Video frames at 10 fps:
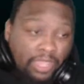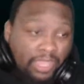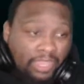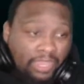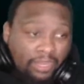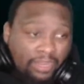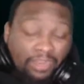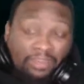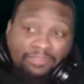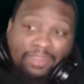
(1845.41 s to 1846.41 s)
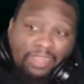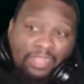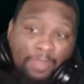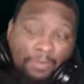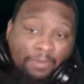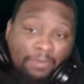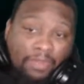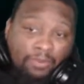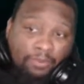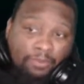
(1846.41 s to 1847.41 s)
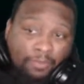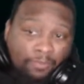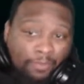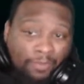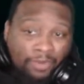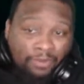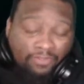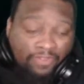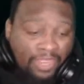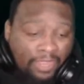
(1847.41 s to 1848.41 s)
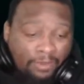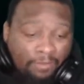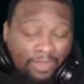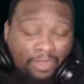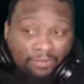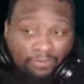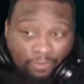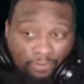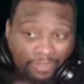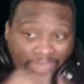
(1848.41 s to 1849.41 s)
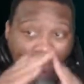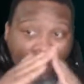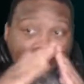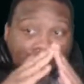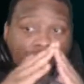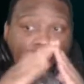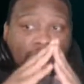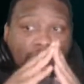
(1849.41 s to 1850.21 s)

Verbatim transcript: And it is like climbing a mountain, but understand mountains go like this.